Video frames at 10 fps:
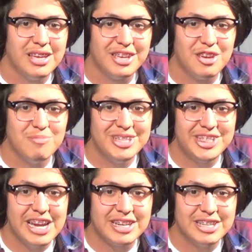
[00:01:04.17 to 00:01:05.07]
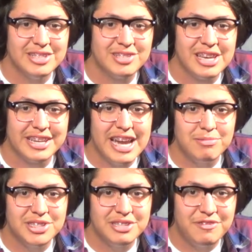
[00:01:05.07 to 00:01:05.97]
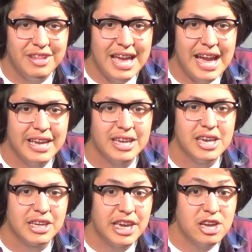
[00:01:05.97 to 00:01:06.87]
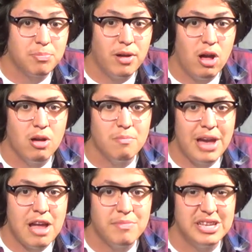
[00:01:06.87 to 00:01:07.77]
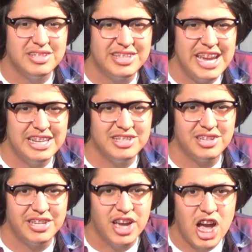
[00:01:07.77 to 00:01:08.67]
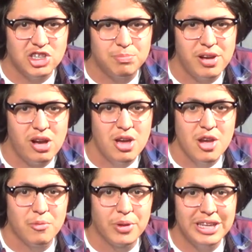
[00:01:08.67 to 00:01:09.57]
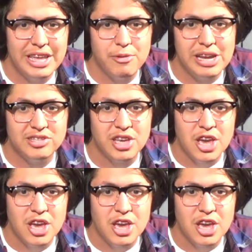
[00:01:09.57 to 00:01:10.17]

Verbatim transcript: Human checkers, capture the flag, kickball, badminton, tennis, dodgeball, relay race,